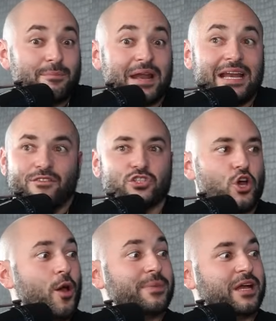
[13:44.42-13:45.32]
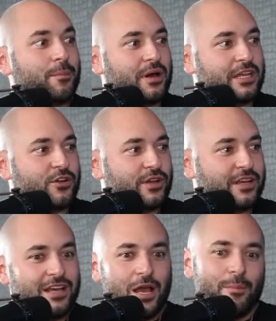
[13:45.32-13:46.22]
But I never saw it become muddy
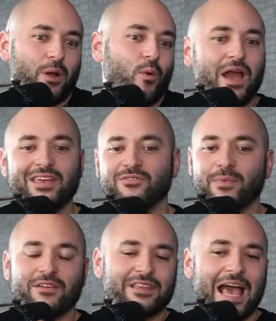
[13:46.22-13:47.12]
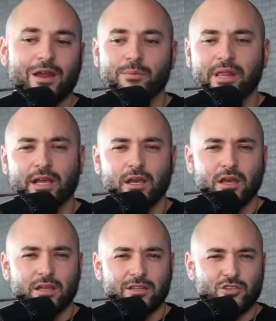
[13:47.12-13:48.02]
green. My wife, my dad would be like,
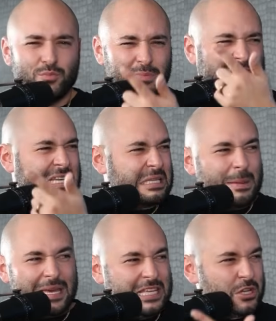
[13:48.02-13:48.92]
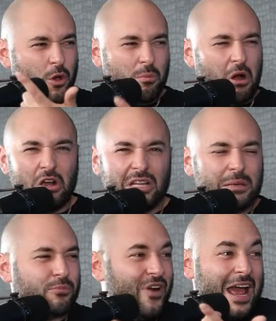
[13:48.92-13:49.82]
"Did you mean to make this all
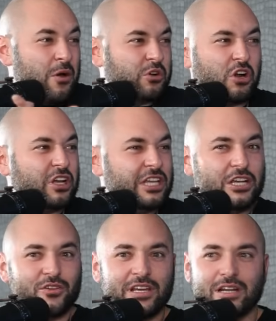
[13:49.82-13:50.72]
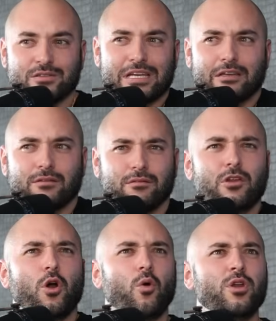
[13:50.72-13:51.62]
ugly brown or ugly green?" I was like,
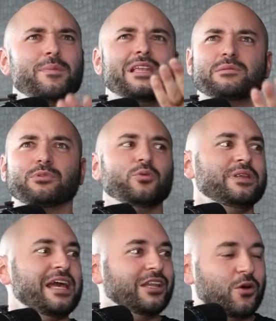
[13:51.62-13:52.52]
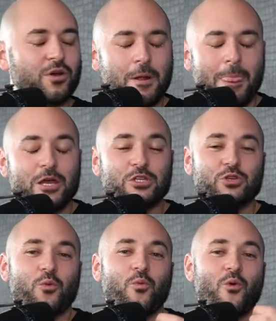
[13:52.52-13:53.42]
"No, what do you mean? It's blue and yellow." Oh,
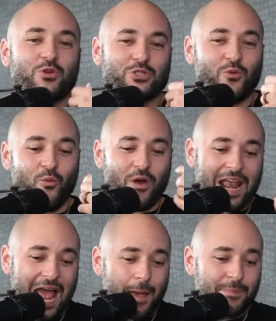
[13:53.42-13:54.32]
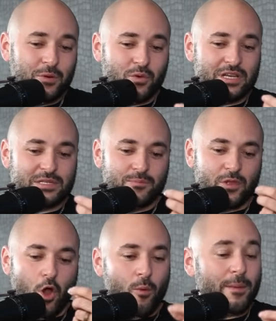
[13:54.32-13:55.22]
so what happened was,
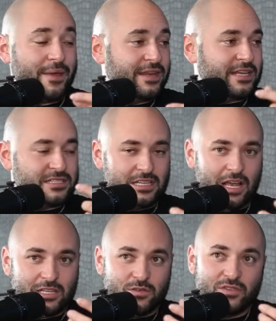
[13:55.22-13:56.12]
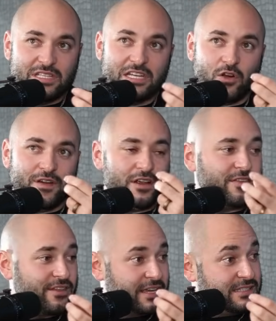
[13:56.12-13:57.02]
all my paintings, as you've seen, are very
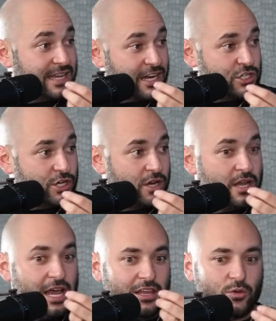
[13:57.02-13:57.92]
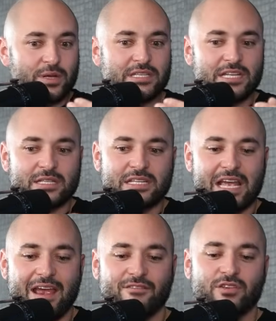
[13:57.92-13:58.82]
thick in texture, and the reason is
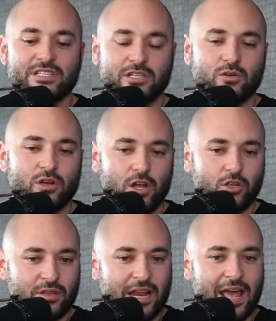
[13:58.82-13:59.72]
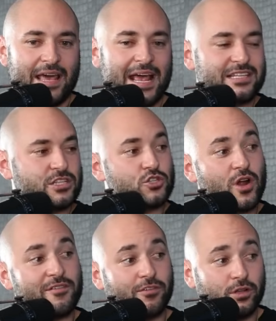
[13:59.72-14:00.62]
because every single color that I add has to
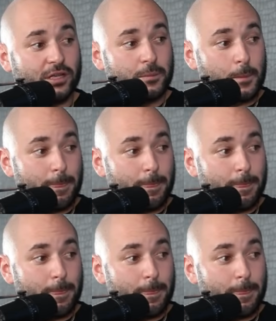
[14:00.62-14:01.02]
dry fully.